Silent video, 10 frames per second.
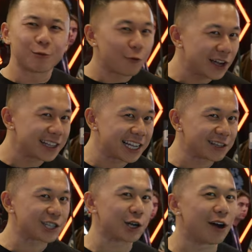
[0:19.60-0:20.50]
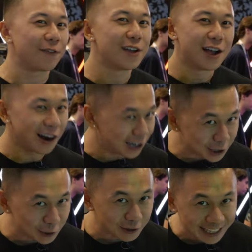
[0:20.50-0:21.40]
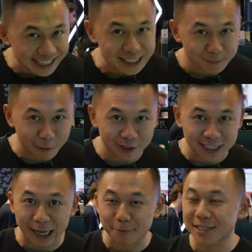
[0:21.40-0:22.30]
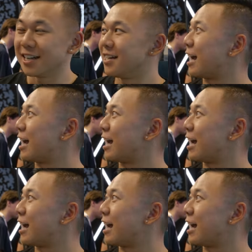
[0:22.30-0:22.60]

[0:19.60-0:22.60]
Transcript: we're finally here to show off our new latest prototypes.